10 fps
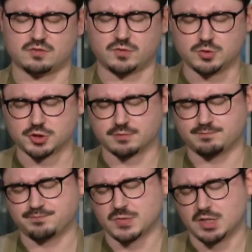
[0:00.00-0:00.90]
the future,
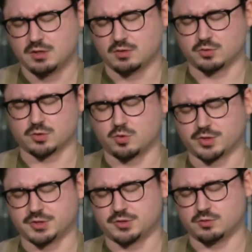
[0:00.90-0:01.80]
Lord,
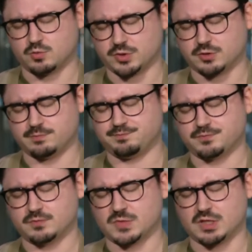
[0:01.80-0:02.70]
according to your will
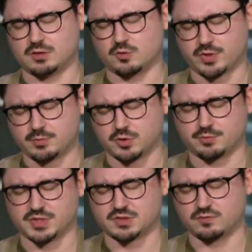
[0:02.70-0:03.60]
in the great
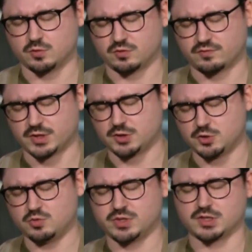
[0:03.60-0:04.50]
purpose of glorifying
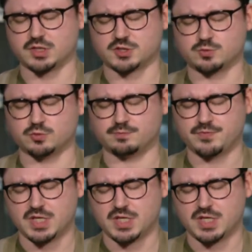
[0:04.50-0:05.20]
you in the gospel.